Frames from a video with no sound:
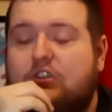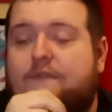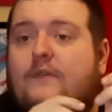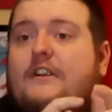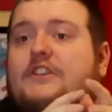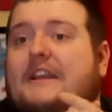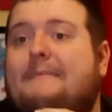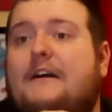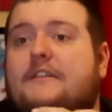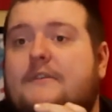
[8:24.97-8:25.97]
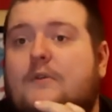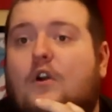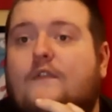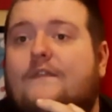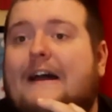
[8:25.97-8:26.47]
So if you want to check them out, they
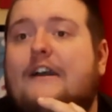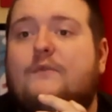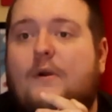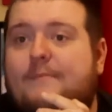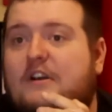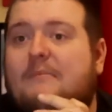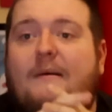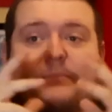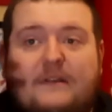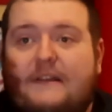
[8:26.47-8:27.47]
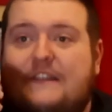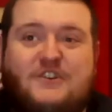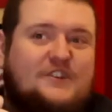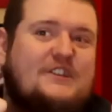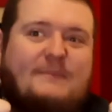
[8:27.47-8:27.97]
were overvalued when we put them up. They
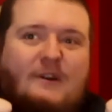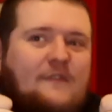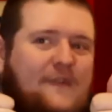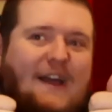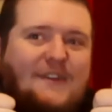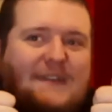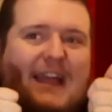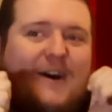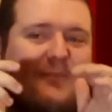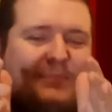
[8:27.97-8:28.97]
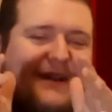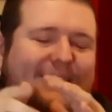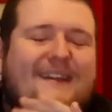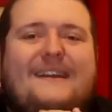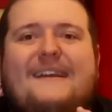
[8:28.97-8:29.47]
should still be overvalued now,
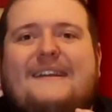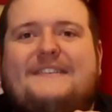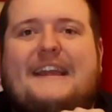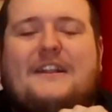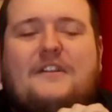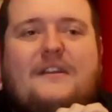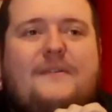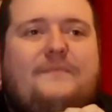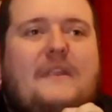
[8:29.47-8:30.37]
but take a look.